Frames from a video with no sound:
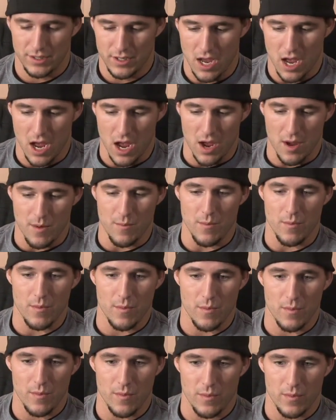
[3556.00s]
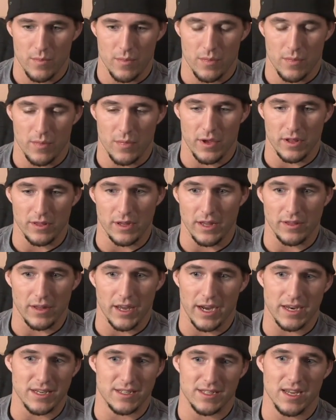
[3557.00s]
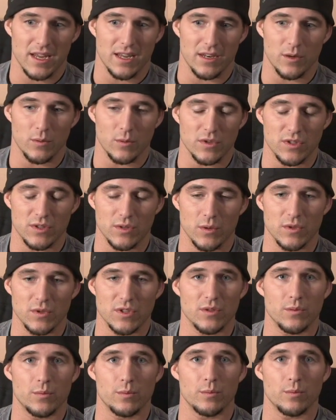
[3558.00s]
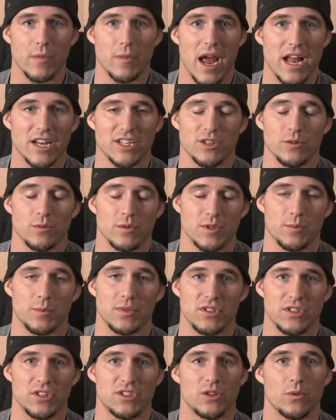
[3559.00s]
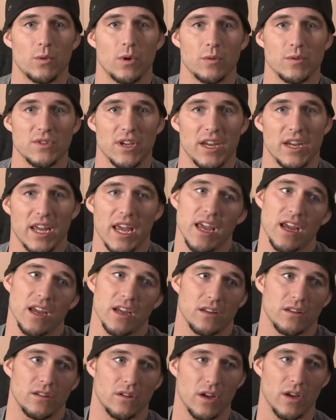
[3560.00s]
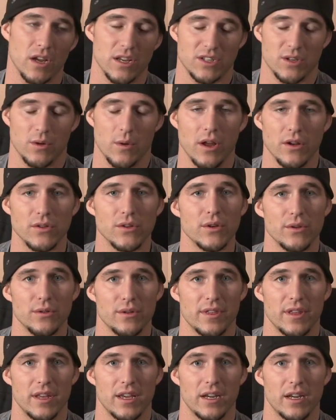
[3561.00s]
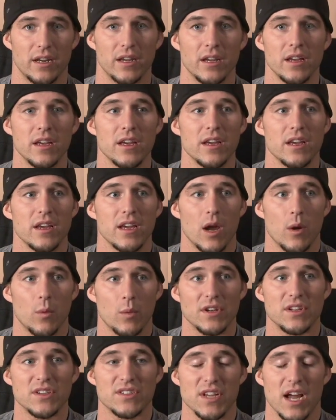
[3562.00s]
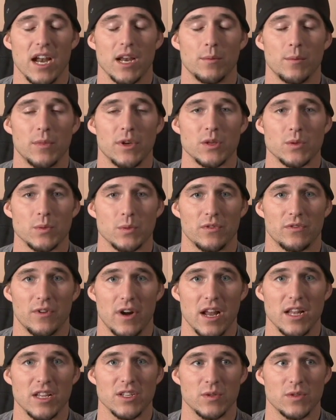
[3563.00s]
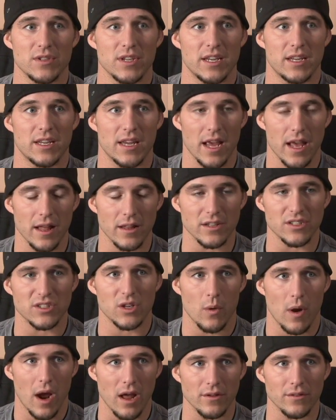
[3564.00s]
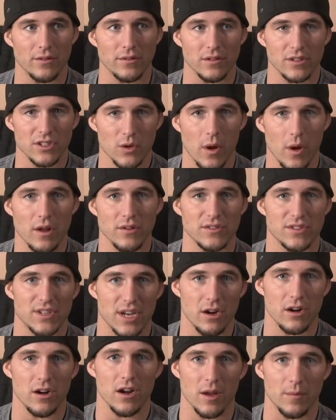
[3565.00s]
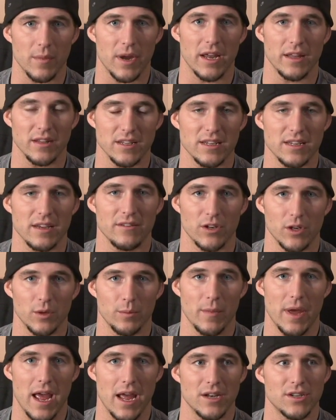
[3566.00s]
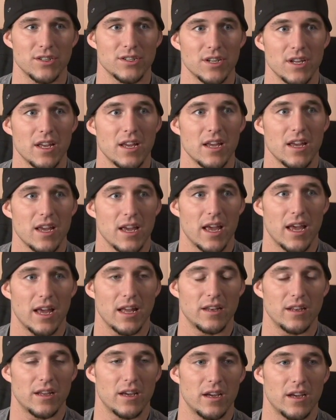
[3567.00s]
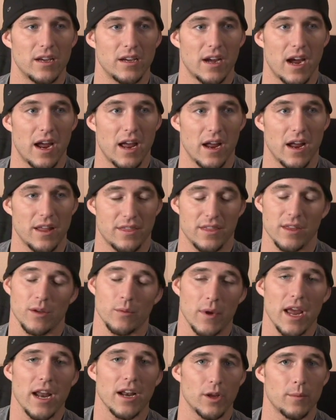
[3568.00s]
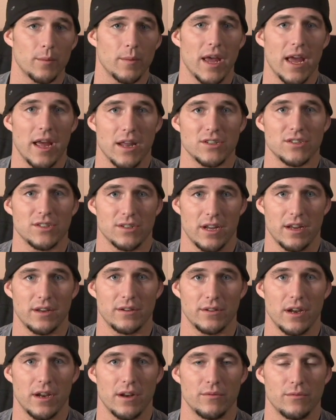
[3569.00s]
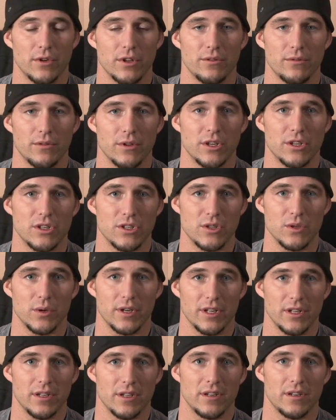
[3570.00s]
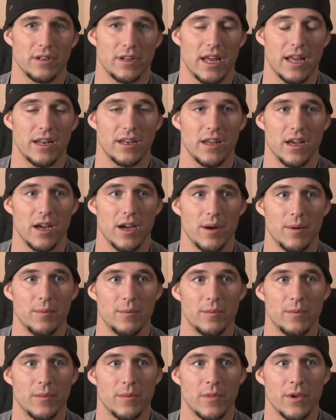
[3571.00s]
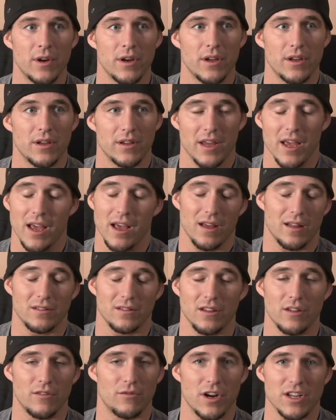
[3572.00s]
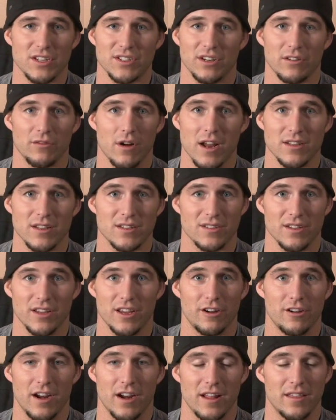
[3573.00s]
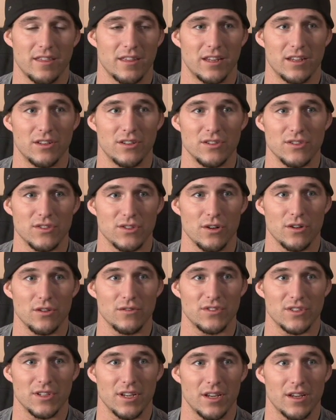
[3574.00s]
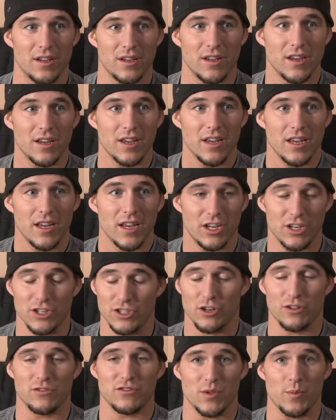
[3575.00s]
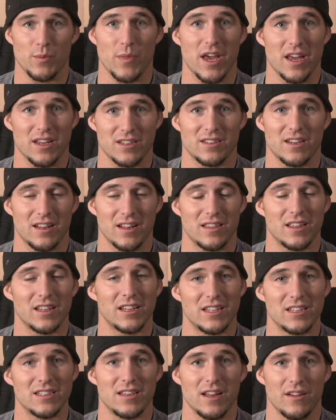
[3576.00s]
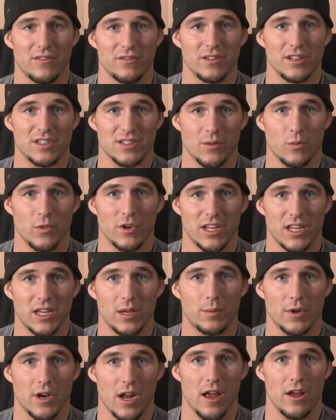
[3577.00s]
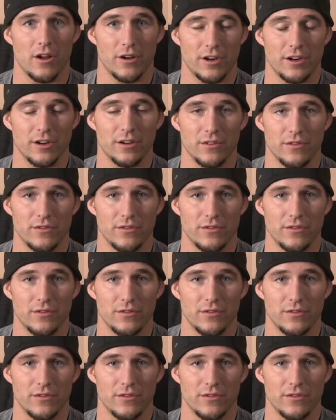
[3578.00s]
And like I said, it was a match. It was a position where it was like, hey, you guys go out and do your thing. And we decided because we're friends, it's like, yeah, let's go out and tear it up, man. Let's have a good match. And I think we had a good match. I really, really enjoyed it. And yeah, love wrestling Ryan Slater, and I think he deserves the best. And I think he's definitely someone to keep an eye on here in the